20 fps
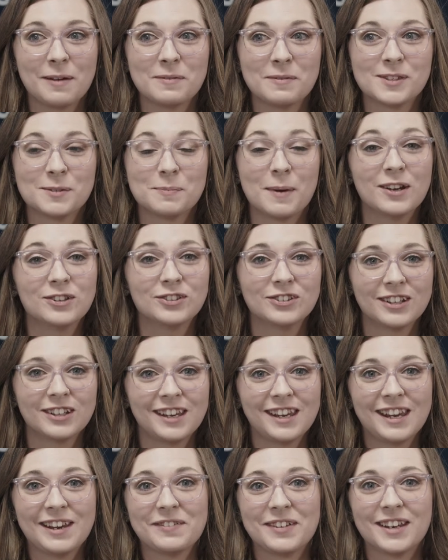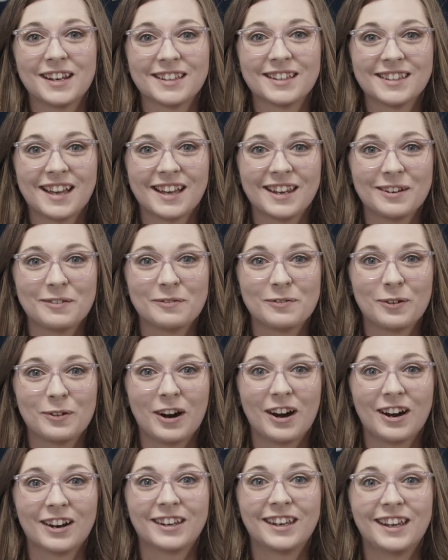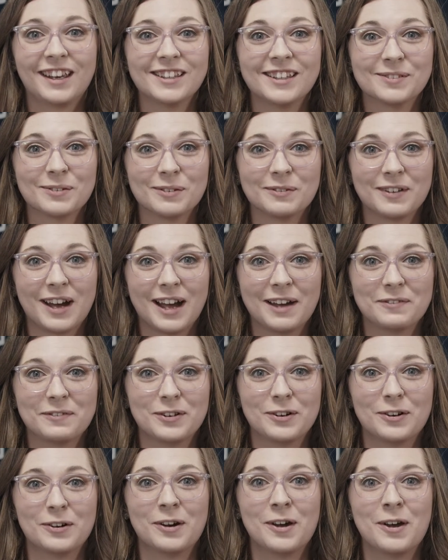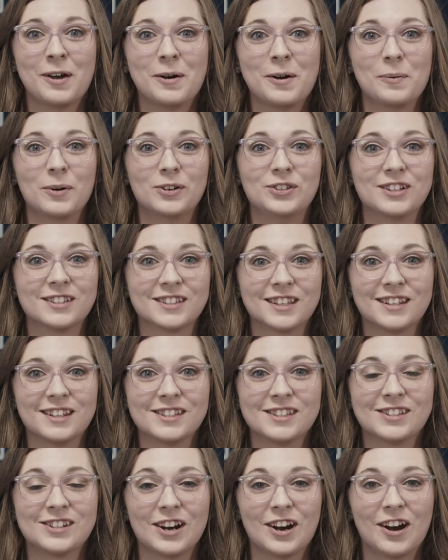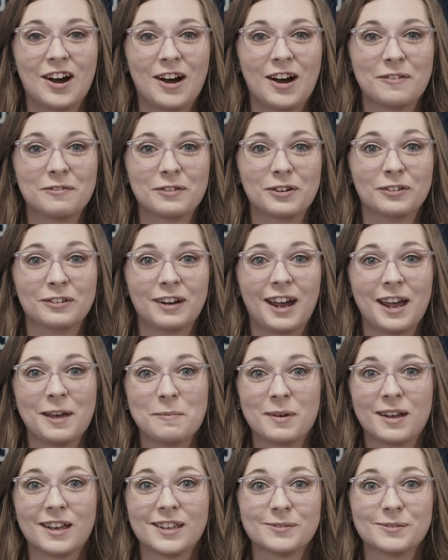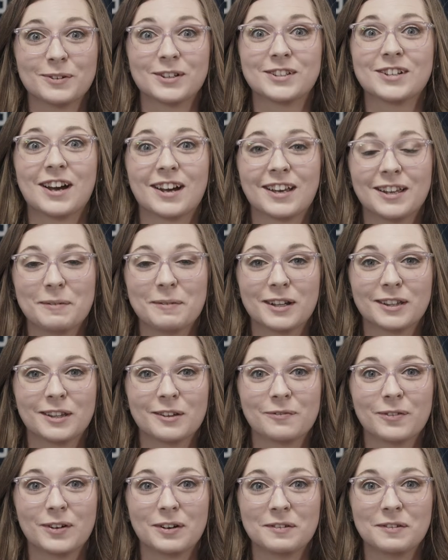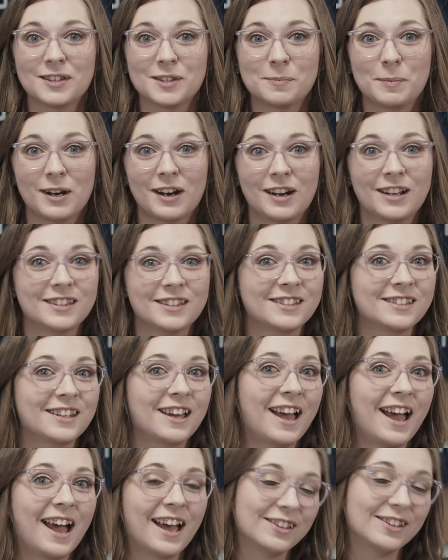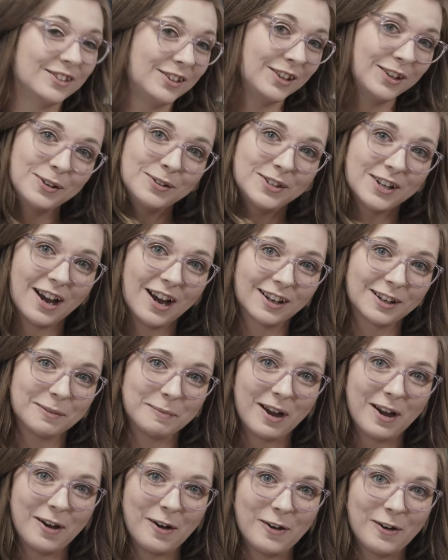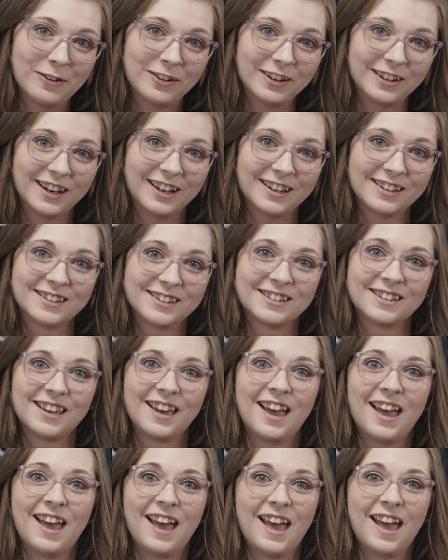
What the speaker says: and I'm especially even excited for our kids' revival, which is going to start off great because we're talking about the fruit of the spirits as you talk about holiness.